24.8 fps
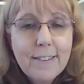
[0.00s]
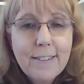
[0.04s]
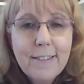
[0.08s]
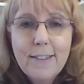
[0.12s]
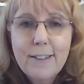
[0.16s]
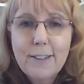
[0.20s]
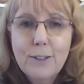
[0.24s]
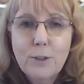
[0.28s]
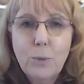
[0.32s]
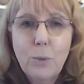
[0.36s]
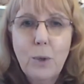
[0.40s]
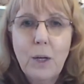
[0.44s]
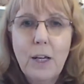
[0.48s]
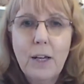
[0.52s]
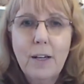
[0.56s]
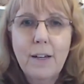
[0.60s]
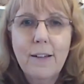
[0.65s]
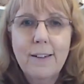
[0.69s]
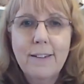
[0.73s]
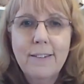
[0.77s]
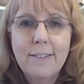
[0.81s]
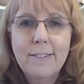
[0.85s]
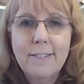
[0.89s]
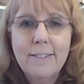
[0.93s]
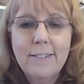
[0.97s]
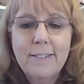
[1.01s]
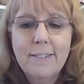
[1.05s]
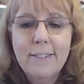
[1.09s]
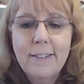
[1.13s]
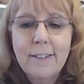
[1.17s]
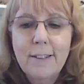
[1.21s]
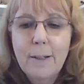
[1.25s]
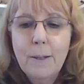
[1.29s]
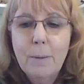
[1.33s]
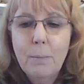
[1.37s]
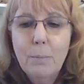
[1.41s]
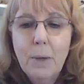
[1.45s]
this week.
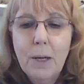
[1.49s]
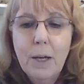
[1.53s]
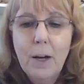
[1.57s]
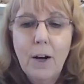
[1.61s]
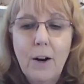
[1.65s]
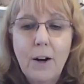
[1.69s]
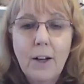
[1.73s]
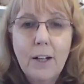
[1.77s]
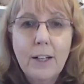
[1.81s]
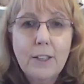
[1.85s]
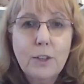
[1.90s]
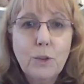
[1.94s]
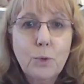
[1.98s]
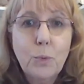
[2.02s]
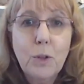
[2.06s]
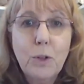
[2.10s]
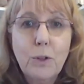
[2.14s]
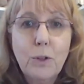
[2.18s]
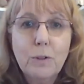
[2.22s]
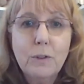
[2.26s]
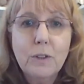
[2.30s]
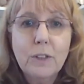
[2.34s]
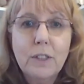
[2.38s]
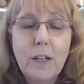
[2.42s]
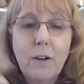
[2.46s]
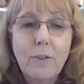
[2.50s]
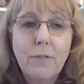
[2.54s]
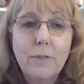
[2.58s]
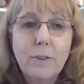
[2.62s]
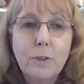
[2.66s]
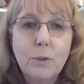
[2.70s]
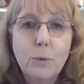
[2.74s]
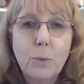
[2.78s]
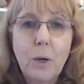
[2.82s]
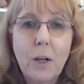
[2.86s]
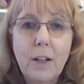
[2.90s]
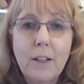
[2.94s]
Be honest with yourself
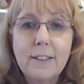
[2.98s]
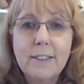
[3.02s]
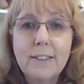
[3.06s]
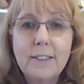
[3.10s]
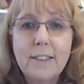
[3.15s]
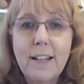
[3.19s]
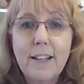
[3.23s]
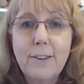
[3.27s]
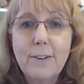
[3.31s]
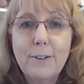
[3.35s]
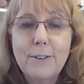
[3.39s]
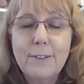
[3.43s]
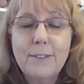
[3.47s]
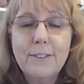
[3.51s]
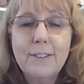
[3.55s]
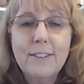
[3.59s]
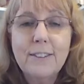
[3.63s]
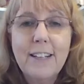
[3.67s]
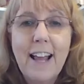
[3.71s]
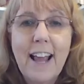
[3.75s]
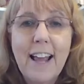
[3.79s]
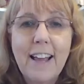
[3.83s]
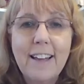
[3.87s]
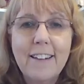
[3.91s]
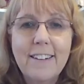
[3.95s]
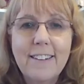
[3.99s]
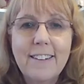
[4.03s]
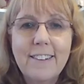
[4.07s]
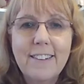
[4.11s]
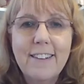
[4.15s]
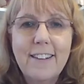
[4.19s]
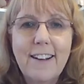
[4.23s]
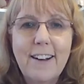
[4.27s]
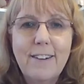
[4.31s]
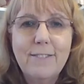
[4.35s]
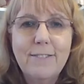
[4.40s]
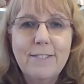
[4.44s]
as well as others, and
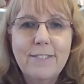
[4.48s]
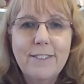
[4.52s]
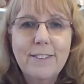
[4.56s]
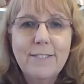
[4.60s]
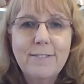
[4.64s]
love.